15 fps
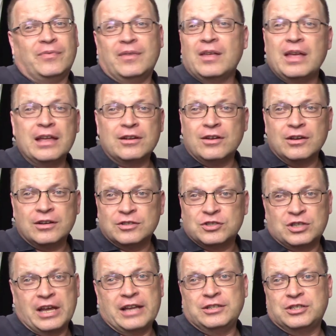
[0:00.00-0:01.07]
it could have
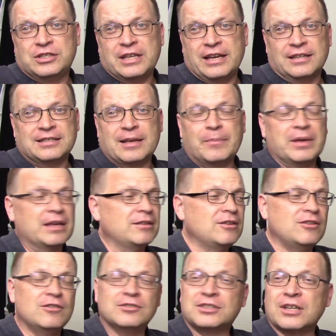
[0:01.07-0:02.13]
changed things. I
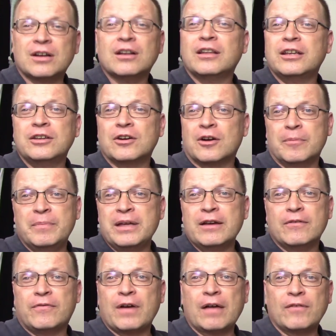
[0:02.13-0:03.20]
mean, suddenly your
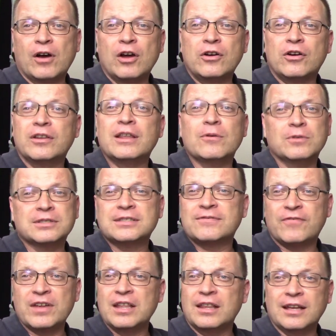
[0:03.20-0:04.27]
Amiga 500 that was
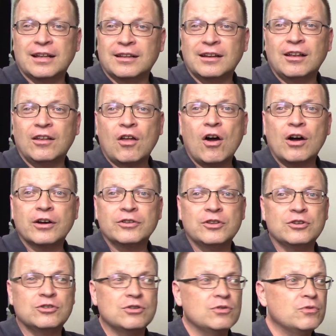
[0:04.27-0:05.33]
feeling a little long in
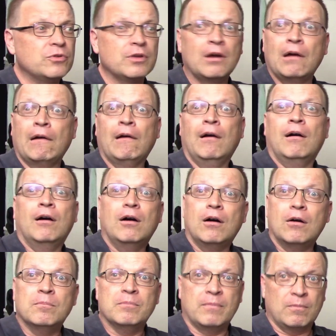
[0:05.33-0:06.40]
the tooth,
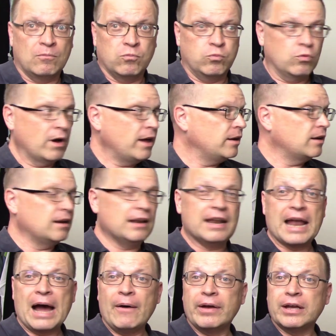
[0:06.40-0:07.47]
what?
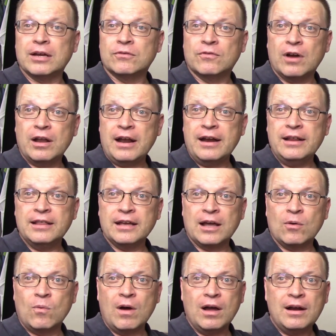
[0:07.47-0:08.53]
Now I can run anything
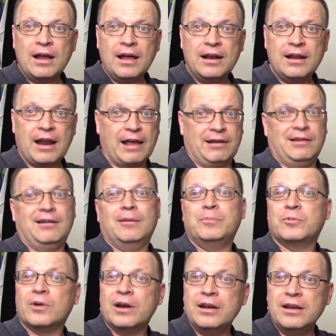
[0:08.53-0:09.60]
I want on it? I could
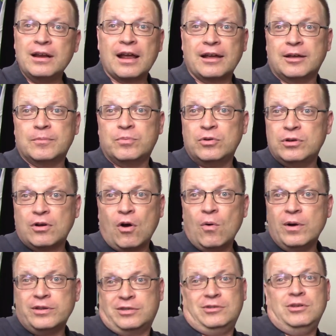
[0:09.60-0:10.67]
upgrade it? I could put
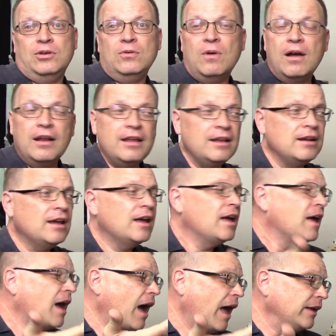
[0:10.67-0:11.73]
OS2 on it?
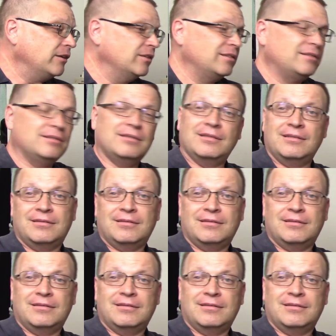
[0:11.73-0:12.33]
I could